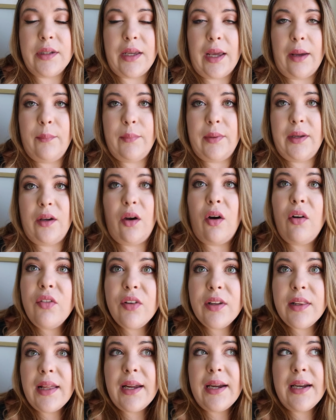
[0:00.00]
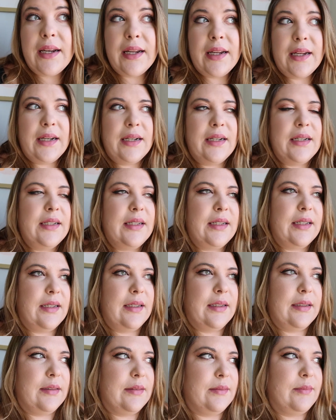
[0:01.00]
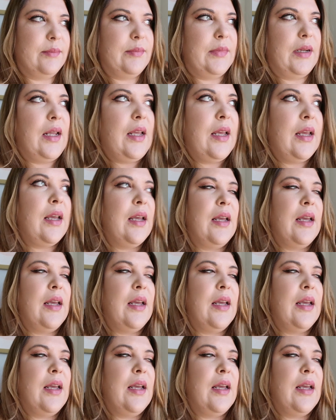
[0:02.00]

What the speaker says: get me ovulating.